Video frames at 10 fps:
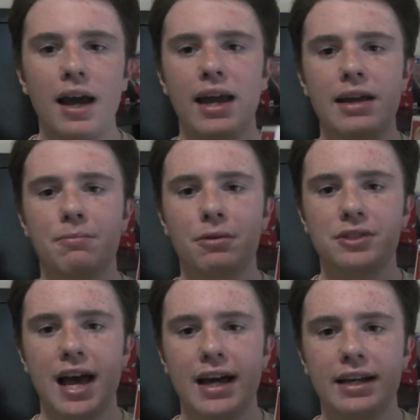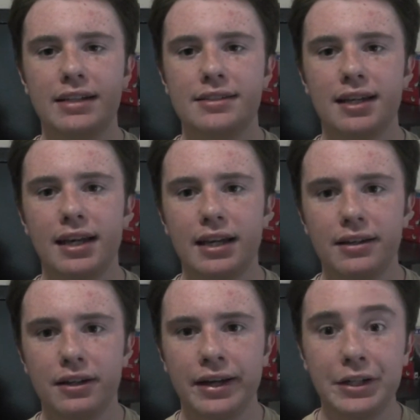a protagonist
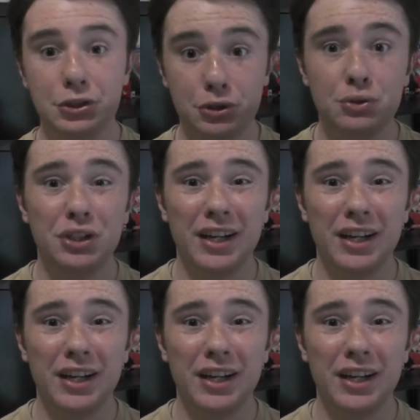in his Shujin